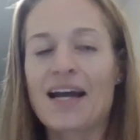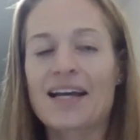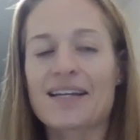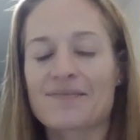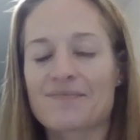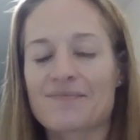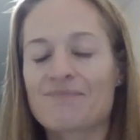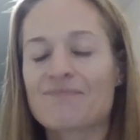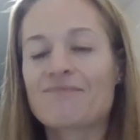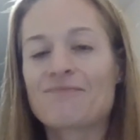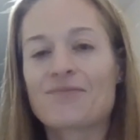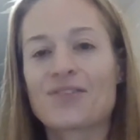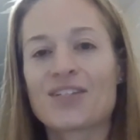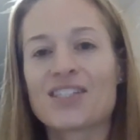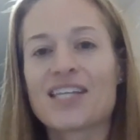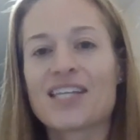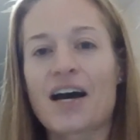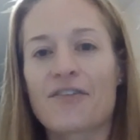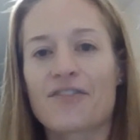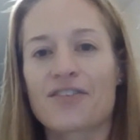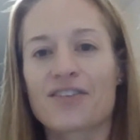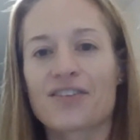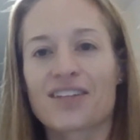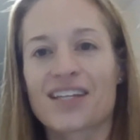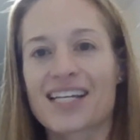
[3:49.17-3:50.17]
I would
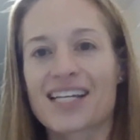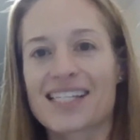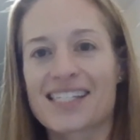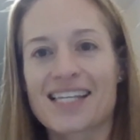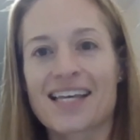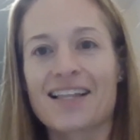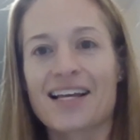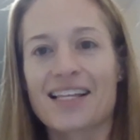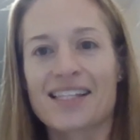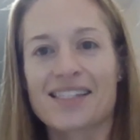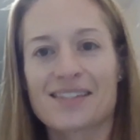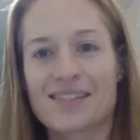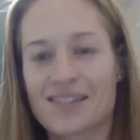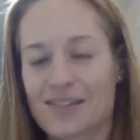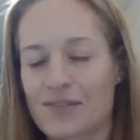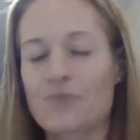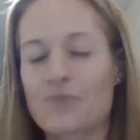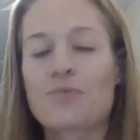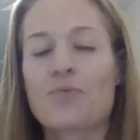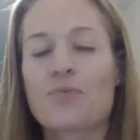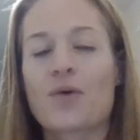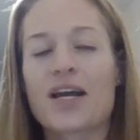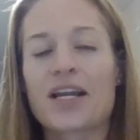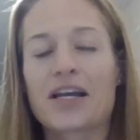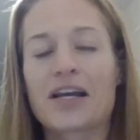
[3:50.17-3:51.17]
definitely say that's the
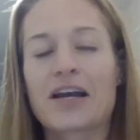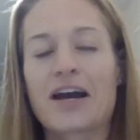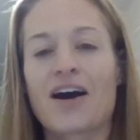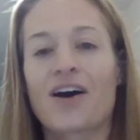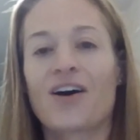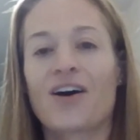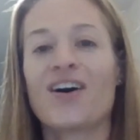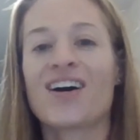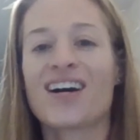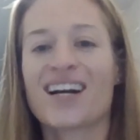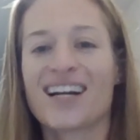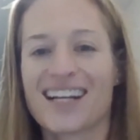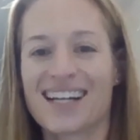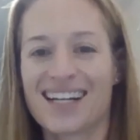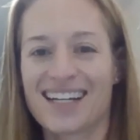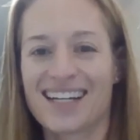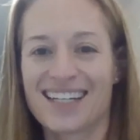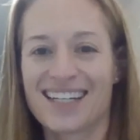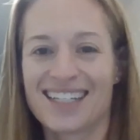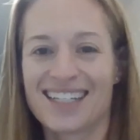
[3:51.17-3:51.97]
way to go.